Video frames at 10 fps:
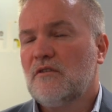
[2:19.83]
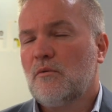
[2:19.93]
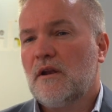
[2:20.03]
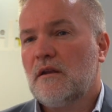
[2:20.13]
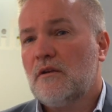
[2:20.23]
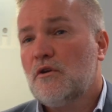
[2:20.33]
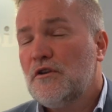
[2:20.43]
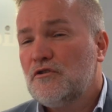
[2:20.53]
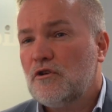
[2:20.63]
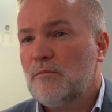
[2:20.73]
So when a
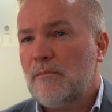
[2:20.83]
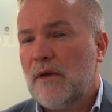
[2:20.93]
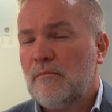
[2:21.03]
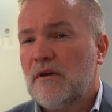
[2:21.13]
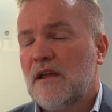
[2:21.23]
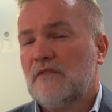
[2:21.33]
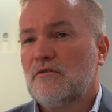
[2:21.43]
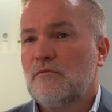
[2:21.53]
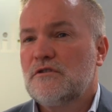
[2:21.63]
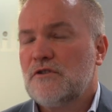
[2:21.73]
UniSuper member gets
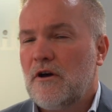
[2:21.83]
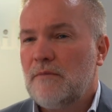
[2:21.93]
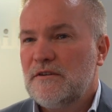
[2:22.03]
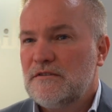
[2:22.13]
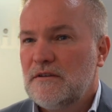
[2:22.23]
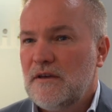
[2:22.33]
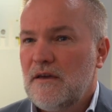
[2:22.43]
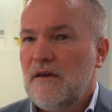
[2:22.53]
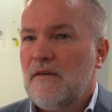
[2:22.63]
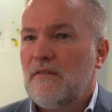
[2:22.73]
to retirement,
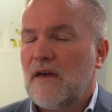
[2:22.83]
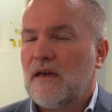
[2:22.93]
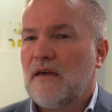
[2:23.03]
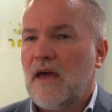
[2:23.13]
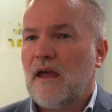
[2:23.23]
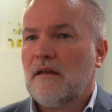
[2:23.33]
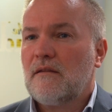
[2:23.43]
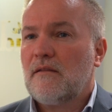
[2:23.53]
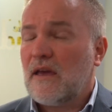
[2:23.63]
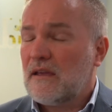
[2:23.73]
they
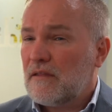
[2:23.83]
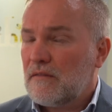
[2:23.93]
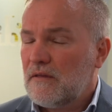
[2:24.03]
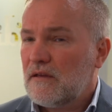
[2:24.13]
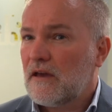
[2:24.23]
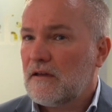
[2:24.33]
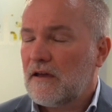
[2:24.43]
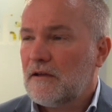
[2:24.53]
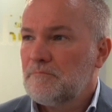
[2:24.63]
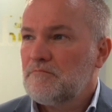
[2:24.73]
can think,
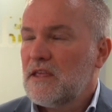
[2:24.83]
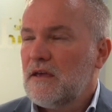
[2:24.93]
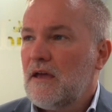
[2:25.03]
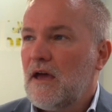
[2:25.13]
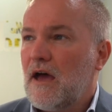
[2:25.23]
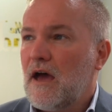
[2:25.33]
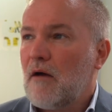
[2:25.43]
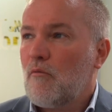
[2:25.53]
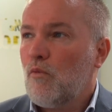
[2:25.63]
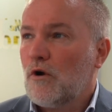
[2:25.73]
okay,
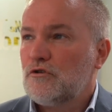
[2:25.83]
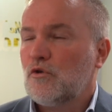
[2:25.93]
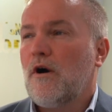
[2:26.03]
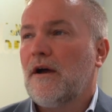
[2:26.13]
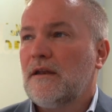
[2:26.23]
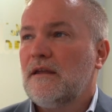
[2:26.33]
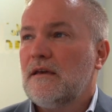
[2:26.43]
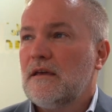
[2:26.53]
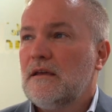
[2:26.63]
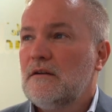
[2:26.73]
what do I
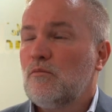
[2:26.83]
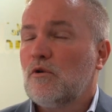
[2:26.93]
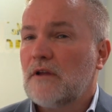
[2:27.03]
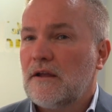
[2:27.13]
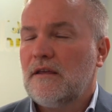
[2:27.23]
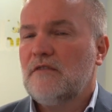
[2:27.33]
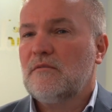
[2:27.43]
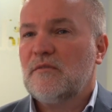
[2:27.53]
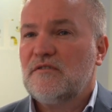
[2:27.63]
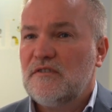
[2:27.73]
need? Well, I need
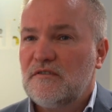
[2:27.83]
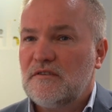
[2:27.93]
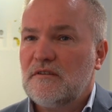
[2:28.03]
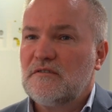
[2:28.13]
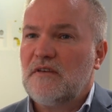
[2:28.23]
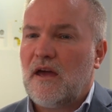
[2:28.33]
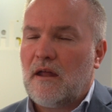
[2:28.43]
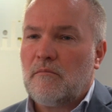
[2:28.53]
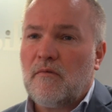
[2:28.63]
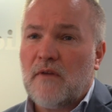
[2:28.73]
some assistance
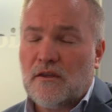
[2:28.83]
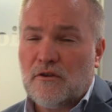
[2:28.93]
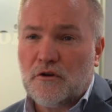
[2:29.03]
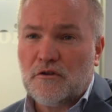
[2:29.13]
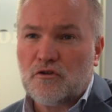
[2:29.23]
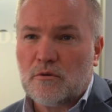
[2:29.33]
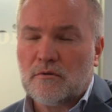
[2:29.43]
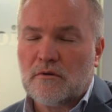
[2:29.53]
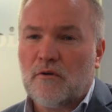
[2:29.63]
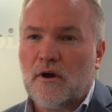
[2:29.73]
and their
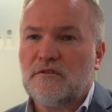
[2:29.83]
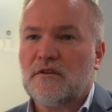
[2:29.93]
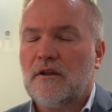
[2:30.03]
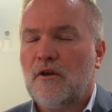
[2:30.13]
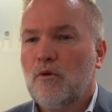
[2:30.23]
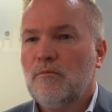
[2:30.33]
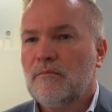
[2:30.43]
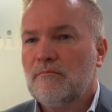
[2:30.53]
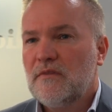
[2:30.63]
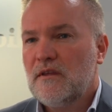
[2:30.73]
UniSuper advisor can help them.